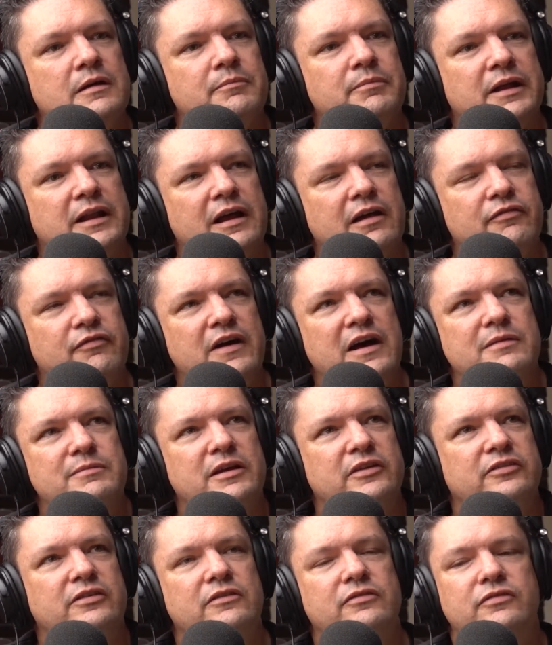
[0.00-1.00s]
But I found
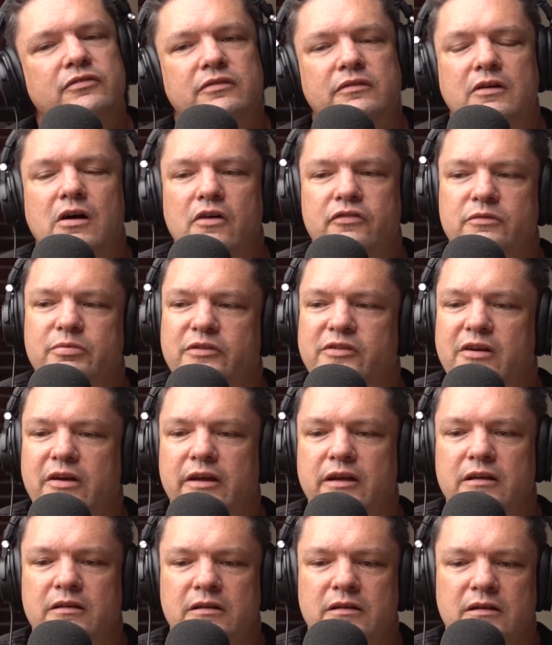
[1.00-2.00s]
myself afterwards
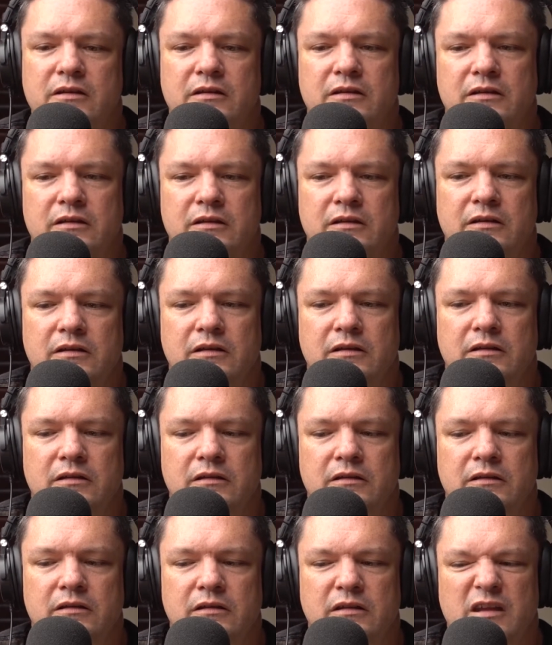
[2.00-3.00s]
going,
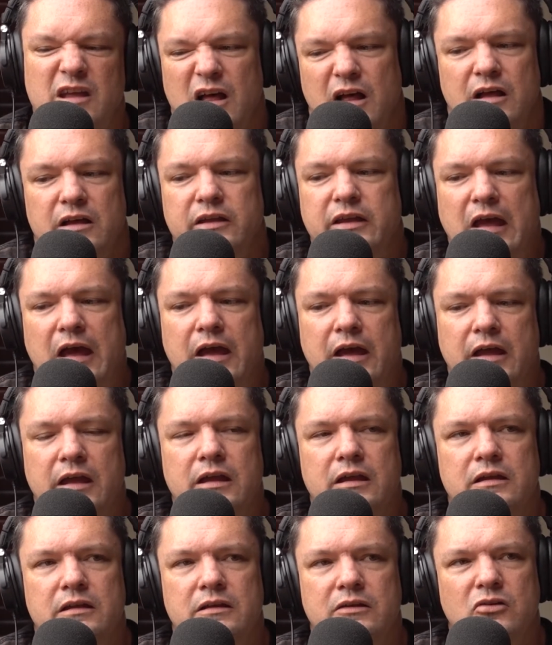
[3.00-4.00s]
yeah,
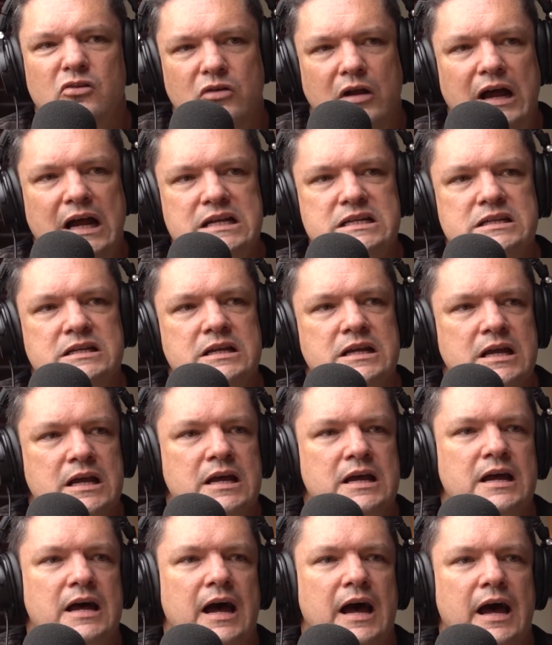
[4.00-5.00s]
okay, all right.
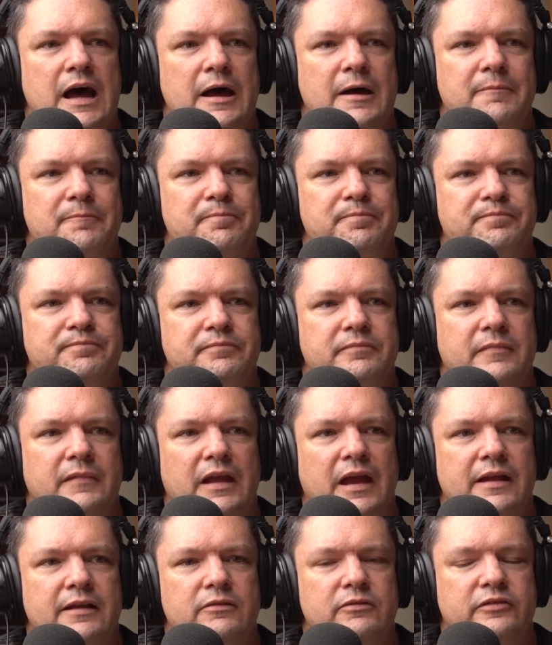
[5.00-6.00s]
And
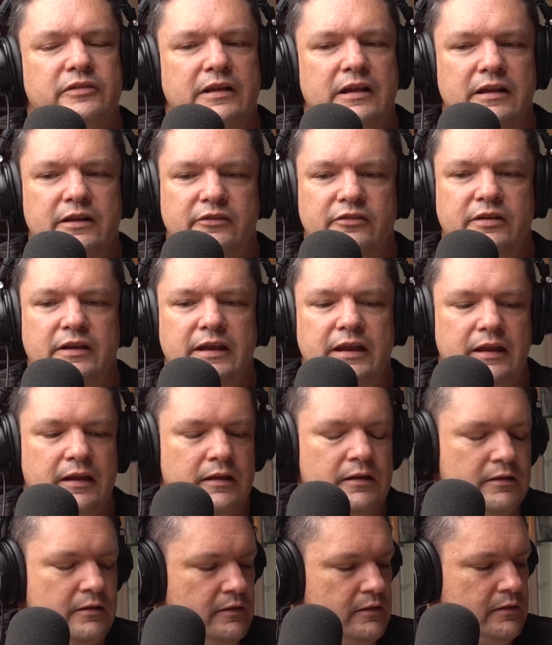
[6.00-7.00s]
it was
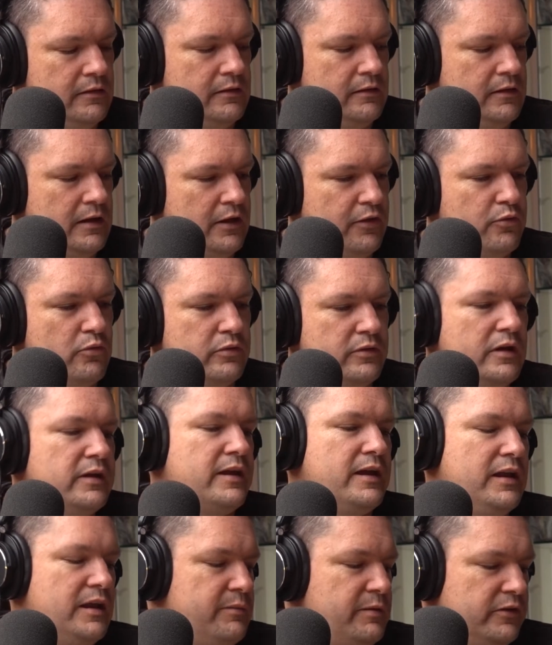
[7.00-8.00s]
literally, I thought,
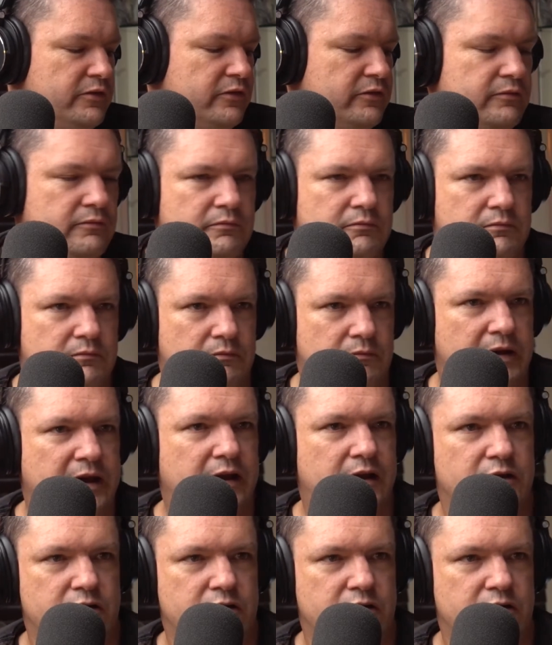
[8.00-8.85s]
okay, let me just make a